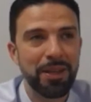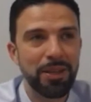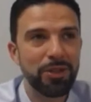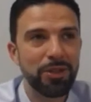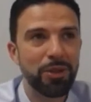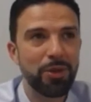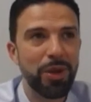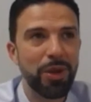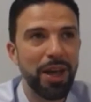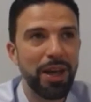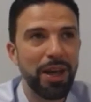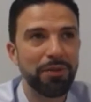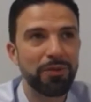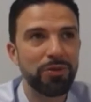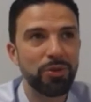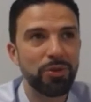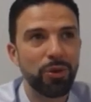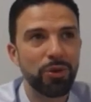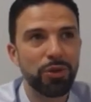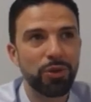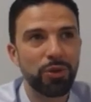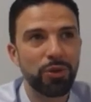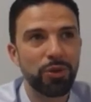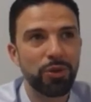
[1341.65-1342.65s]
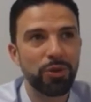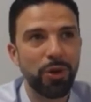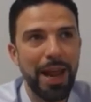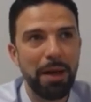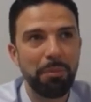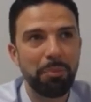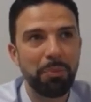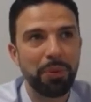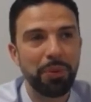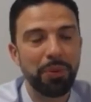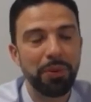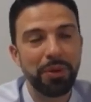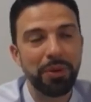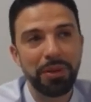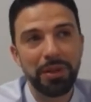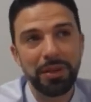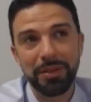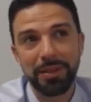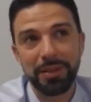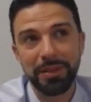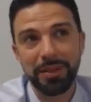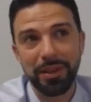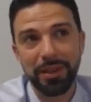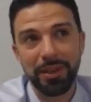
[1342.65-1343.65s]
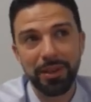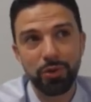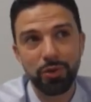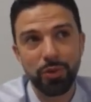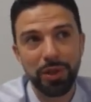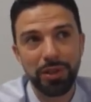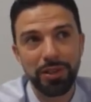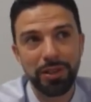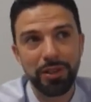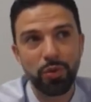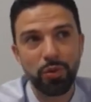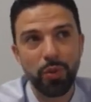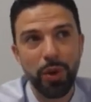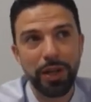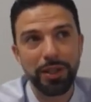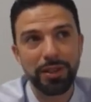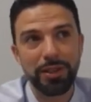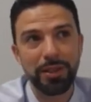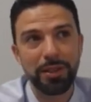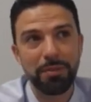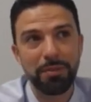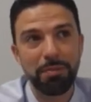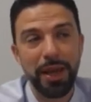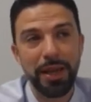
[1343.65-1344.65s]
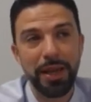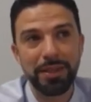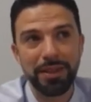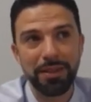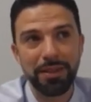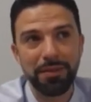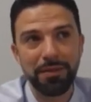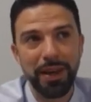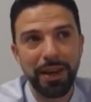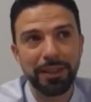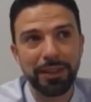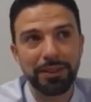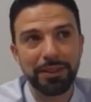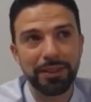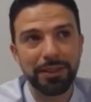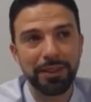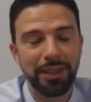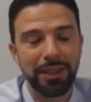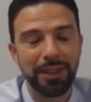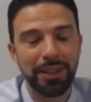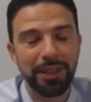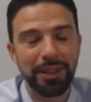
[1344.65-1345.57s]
So you have to also lap this 2020 base effect.